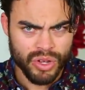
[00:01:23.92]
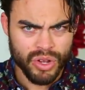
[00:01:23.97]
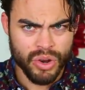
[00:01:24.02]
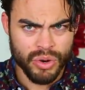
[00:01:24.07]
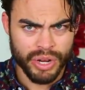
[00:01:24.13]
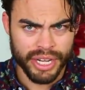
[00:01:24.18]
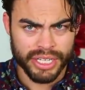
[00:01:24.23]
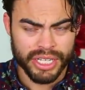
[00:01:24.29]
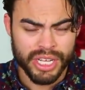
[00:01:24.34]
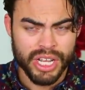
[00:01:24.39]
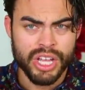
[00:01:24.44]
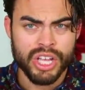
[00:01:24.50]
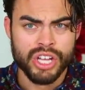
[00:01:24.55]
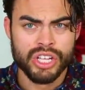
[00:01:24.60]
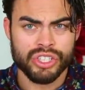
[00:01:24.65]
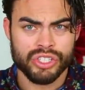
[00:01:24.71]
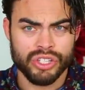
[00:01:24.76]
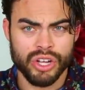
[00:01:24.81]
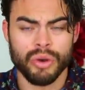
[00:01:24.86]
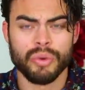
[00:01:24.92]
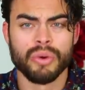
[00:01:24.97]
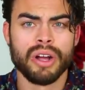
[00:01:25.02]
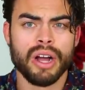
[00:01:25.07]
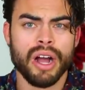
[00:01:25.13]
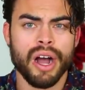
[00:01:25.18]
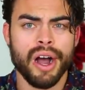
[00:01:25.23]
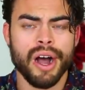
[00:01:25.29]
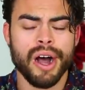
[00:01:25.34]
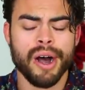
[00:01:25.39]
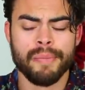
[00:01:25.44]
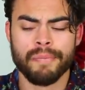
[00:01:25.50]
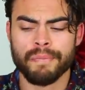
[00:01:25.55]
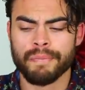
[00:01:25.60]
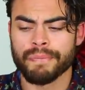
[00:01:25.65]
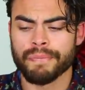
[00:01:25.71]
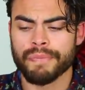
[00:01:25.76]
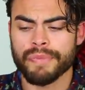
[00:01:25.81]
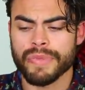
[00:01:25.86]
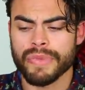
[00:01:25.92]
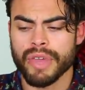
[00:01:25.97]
Okay, so um,